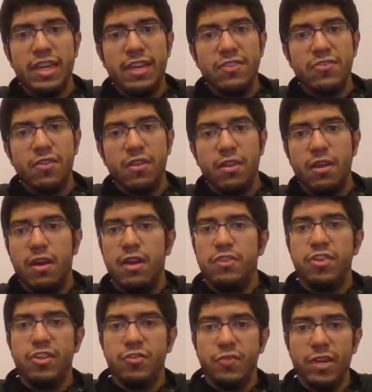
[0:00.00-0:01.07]
eats a lot.
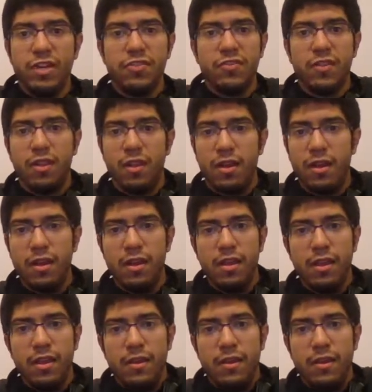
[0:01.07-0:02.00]
She drinks a lot.